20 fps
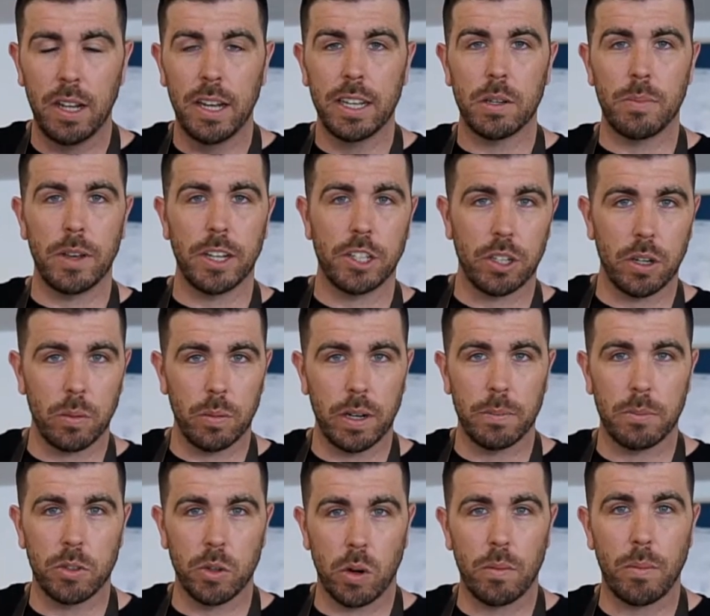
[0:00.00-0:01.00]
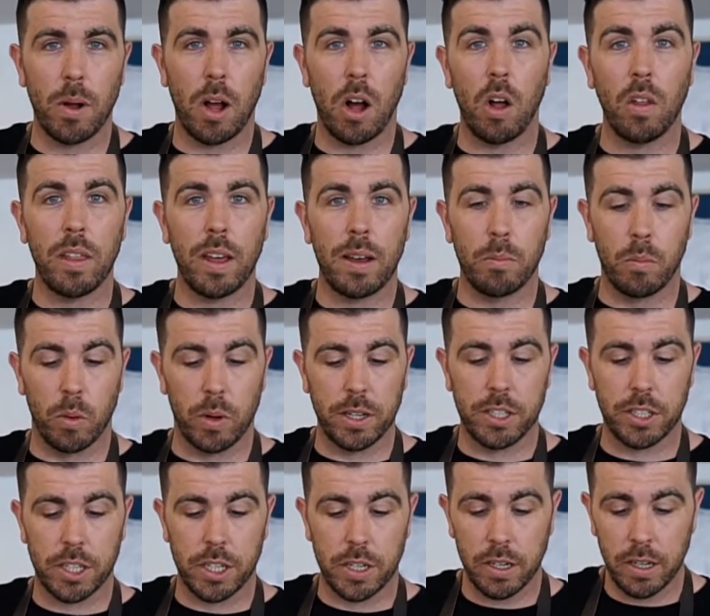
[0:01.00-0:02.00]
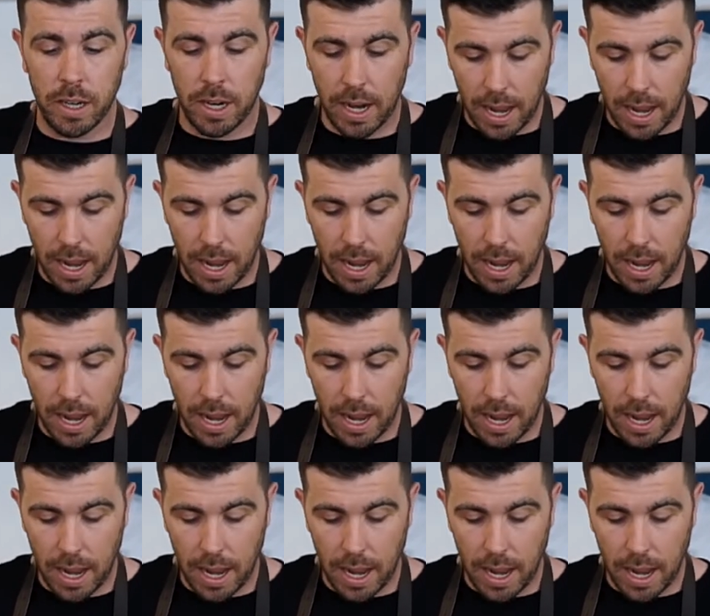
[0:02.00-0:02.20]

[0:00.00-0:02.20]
to make sure we absorb all that moisture.